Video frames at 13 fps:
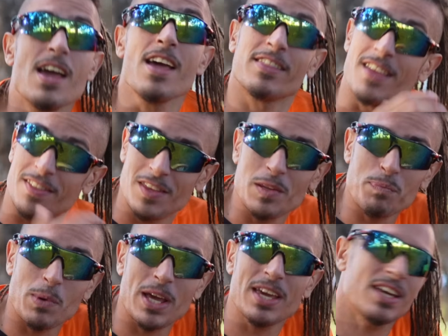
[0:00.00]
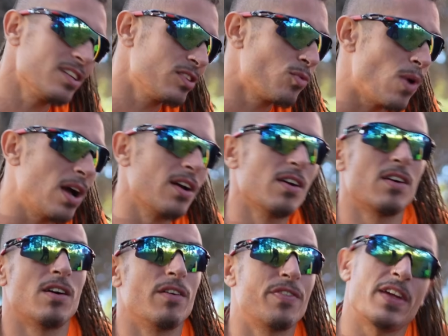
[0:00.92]
The display is one
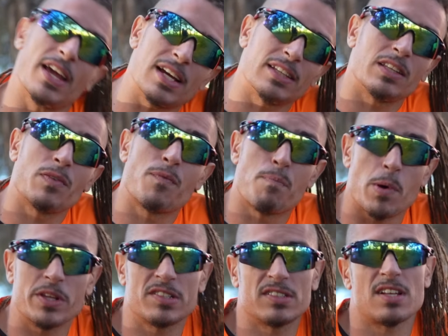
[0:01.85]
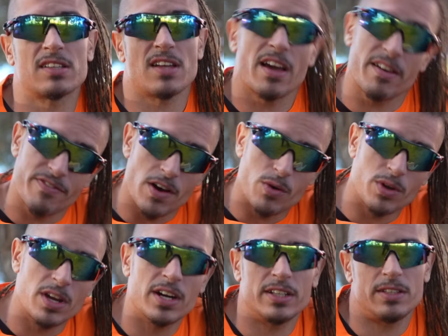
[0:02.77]
of the negative points that I found
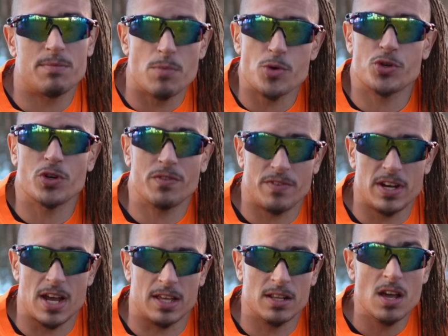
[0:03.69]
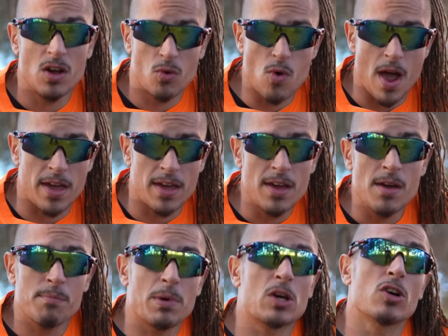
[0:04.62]
here in the Inmotion V9. Why?
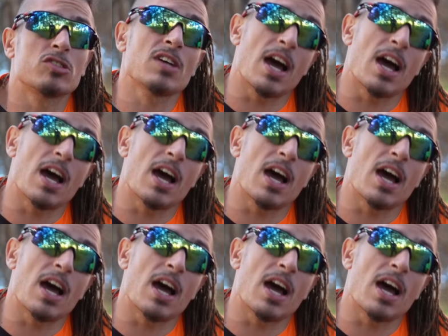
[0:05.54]
Because